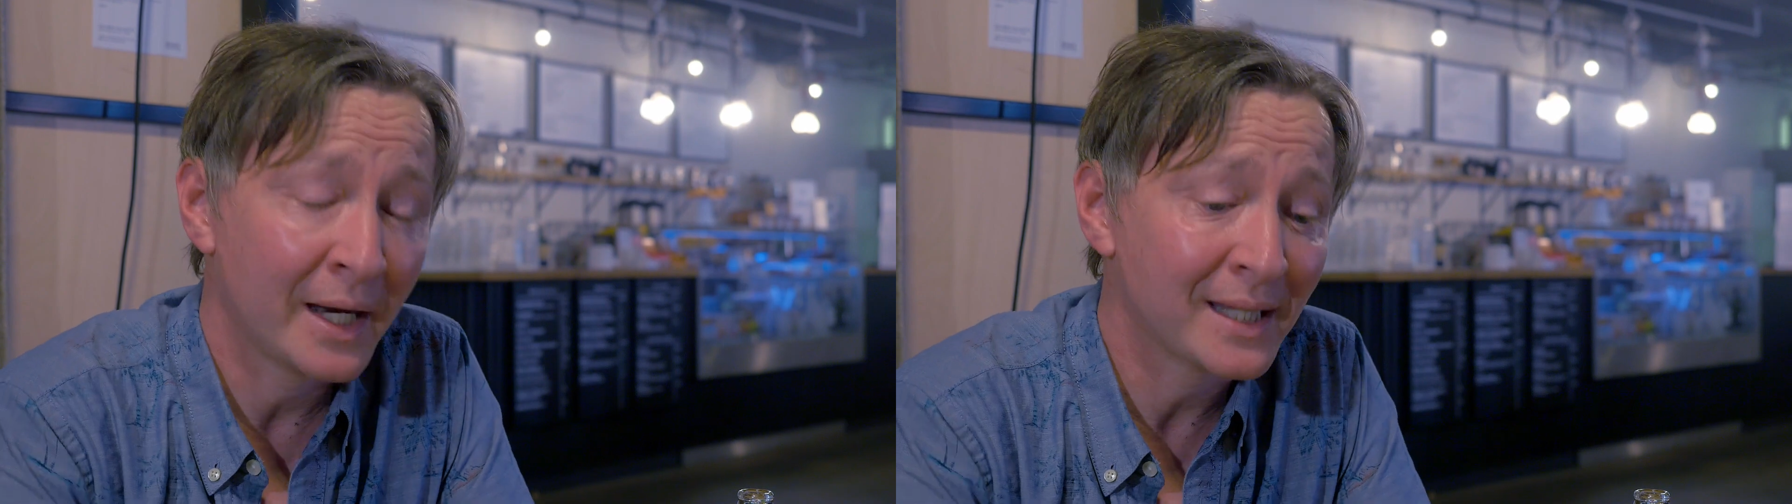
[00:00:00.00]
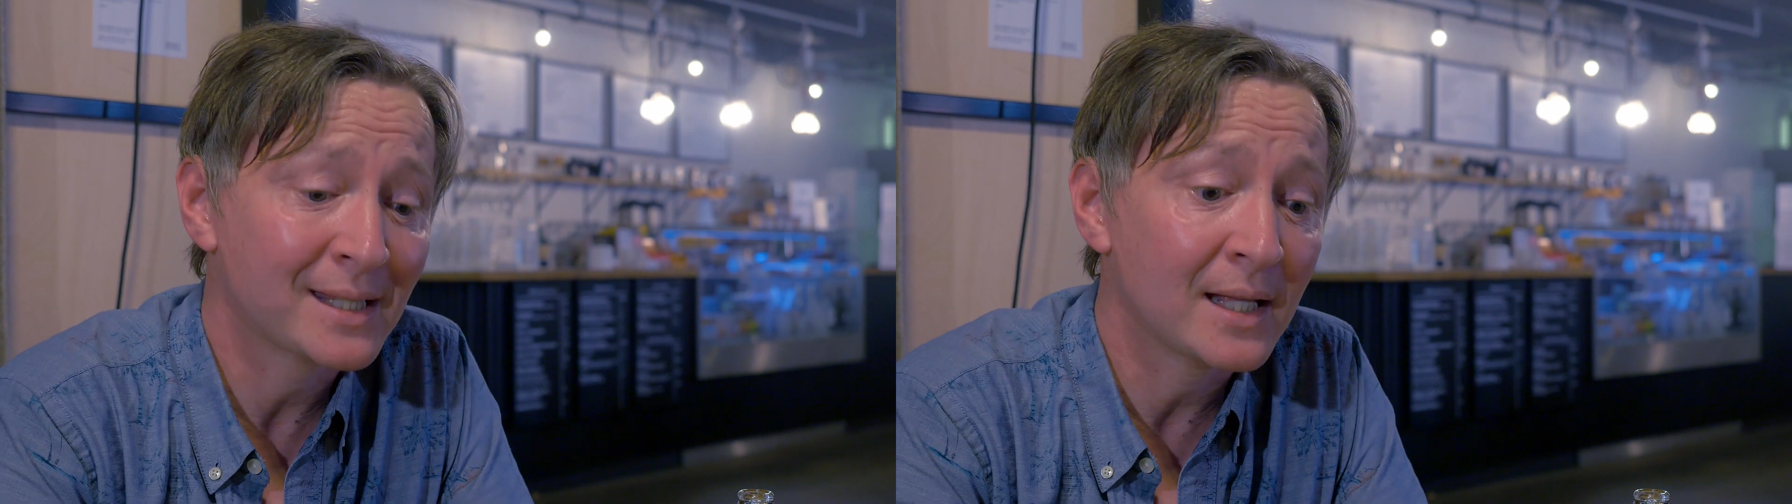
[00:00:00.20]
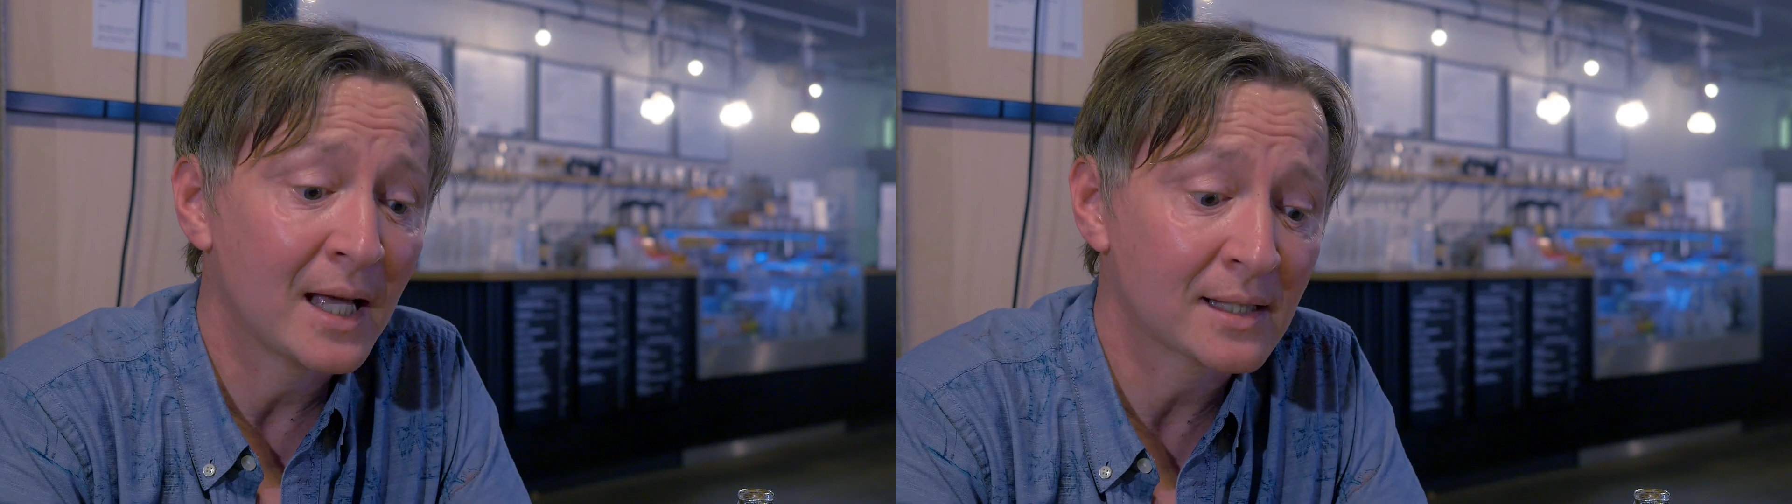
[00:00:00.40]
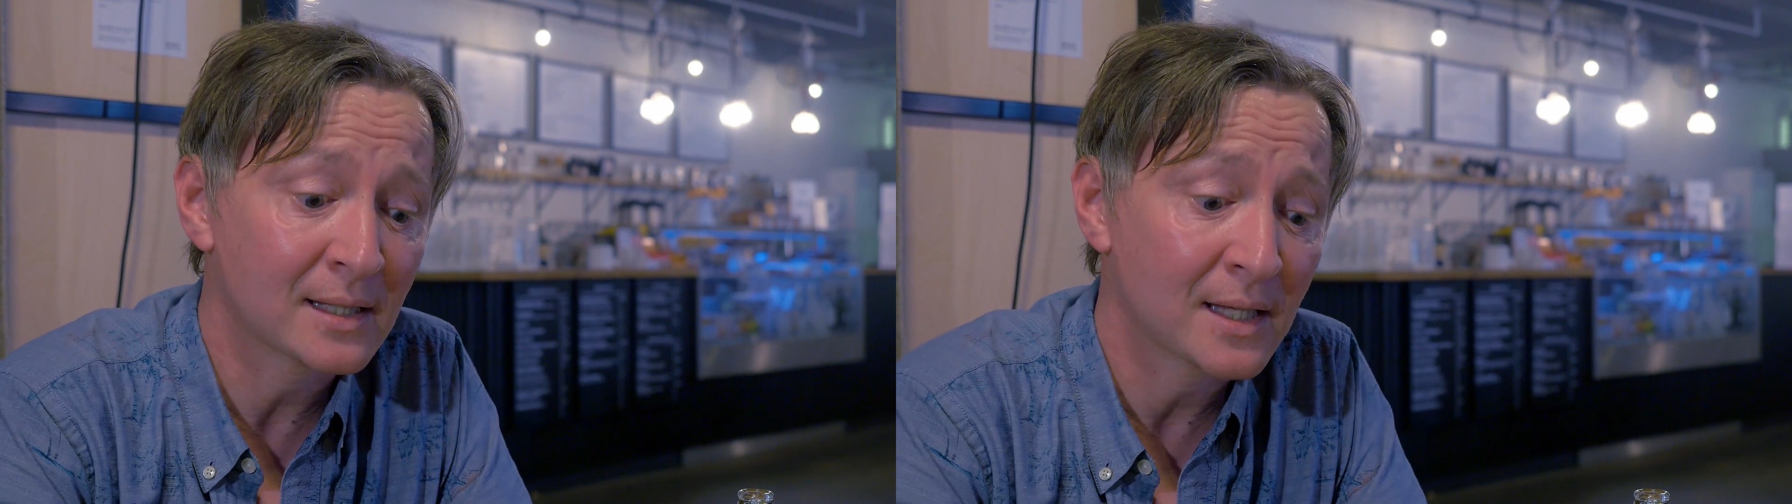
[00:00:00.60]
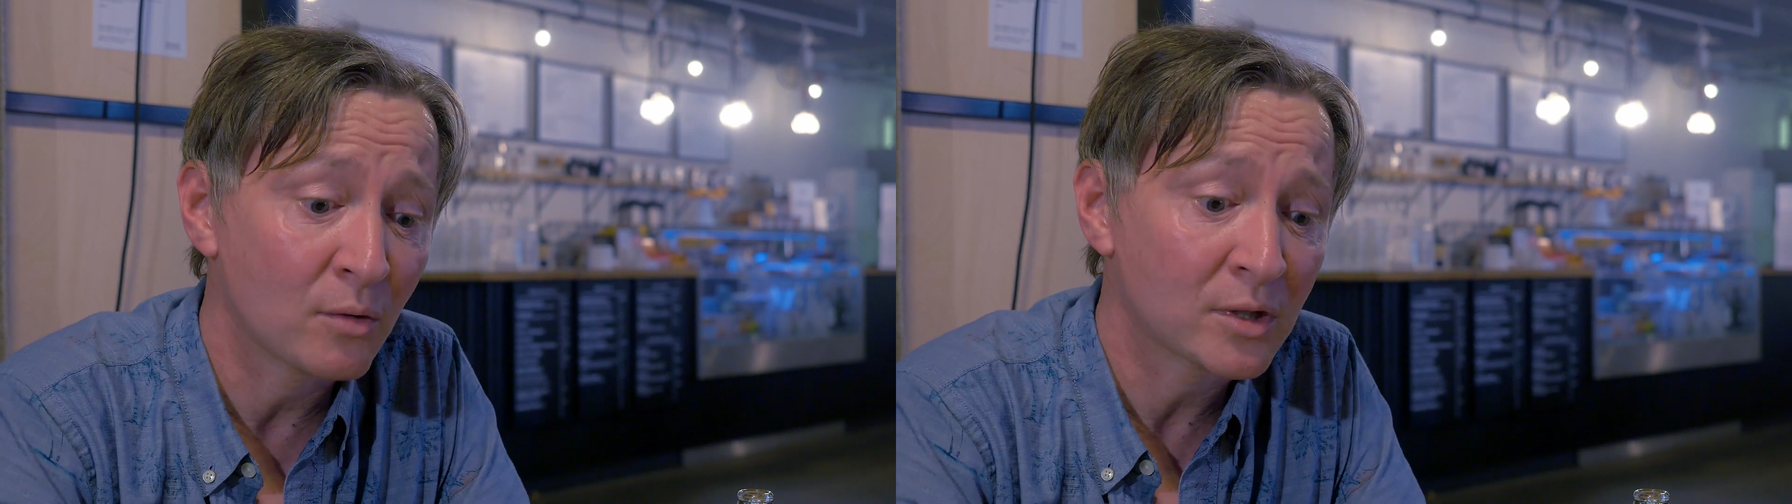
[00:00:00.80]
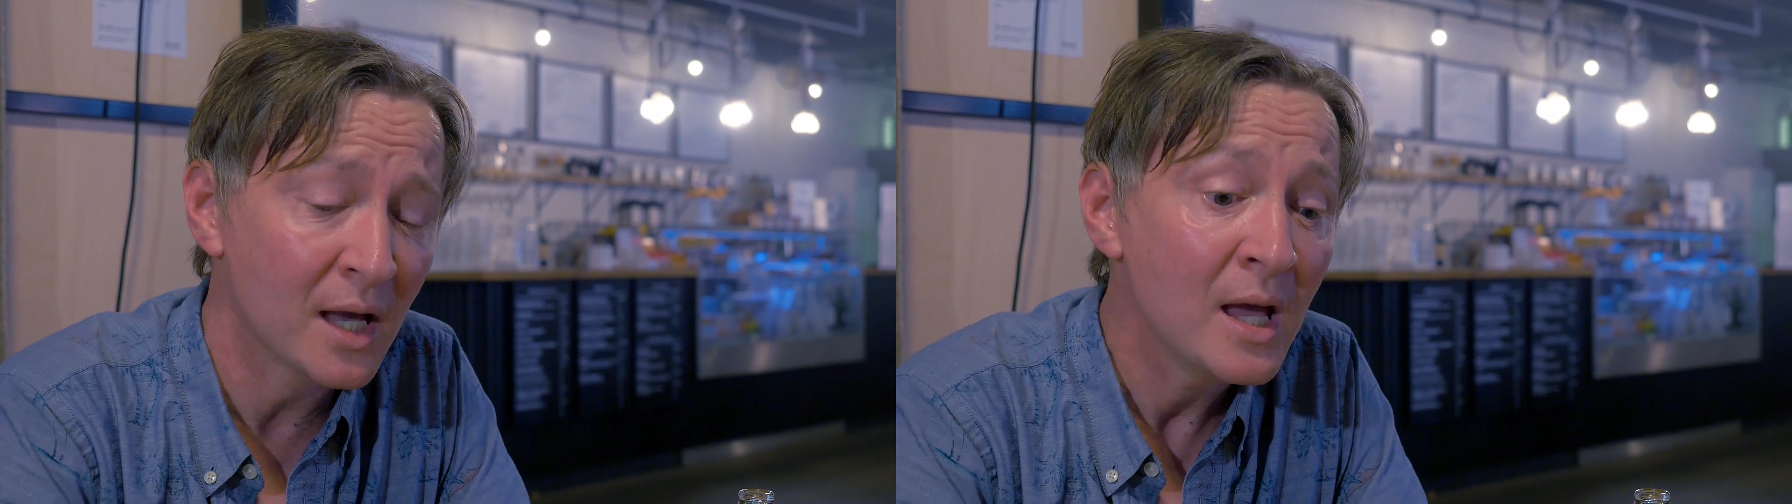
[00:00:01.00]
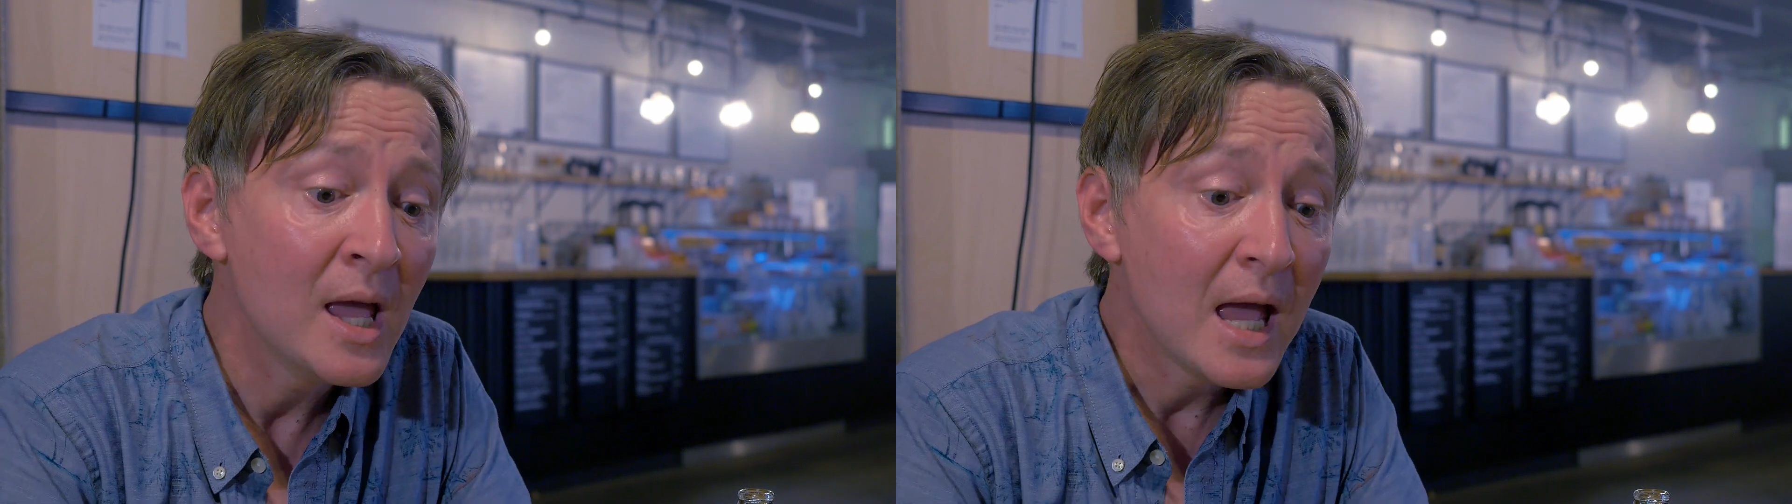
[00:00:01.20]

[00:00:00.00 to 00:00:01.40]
and I say that as a Scouser.